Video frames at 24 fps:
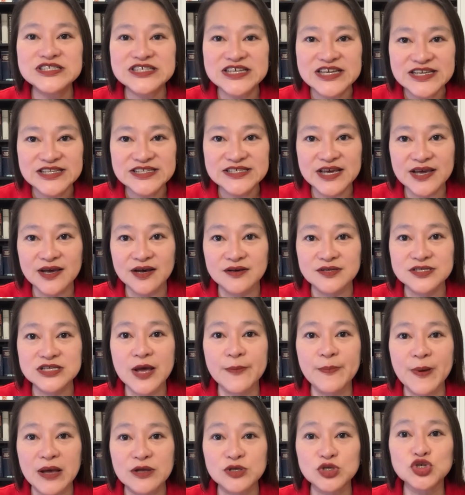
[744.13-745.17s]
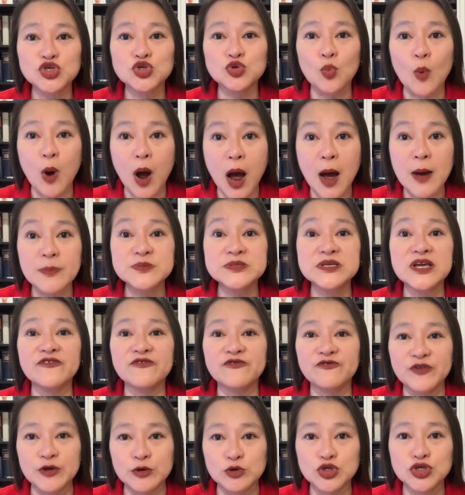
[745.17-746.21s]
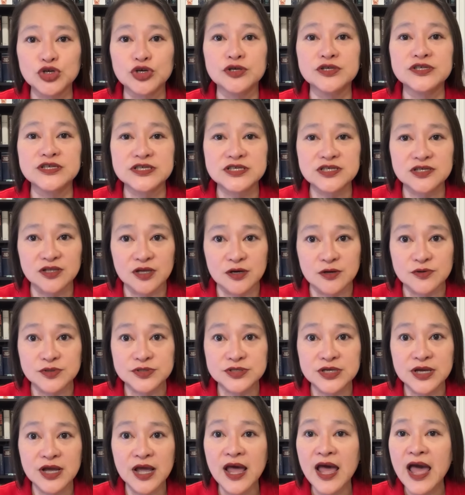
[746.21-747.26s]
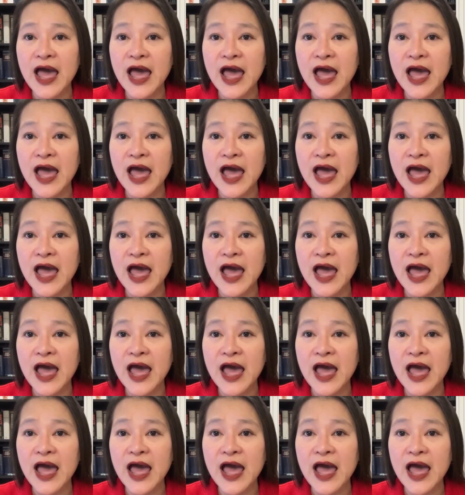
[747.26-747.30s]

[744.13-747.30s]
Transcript: details about Schwab's future disclosed.